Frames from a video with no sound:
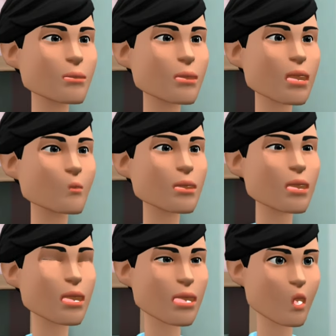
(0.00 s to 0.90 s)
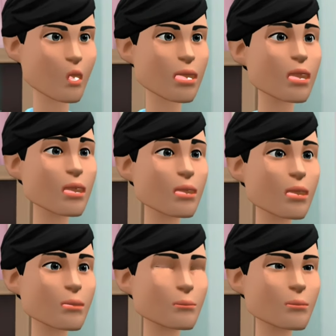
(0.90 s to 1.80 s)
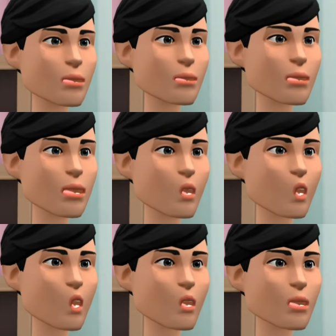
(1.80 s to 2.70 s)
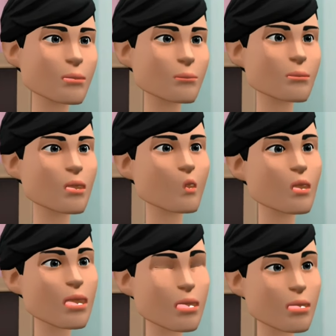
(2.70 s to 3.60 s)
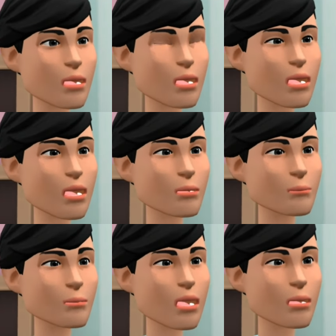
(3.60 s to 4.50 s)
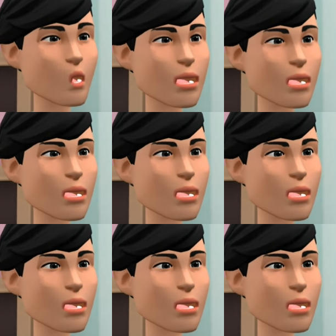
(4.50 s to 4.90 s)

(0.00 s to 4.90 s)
did you manage to take a rest and drink water to stay hydrated in between the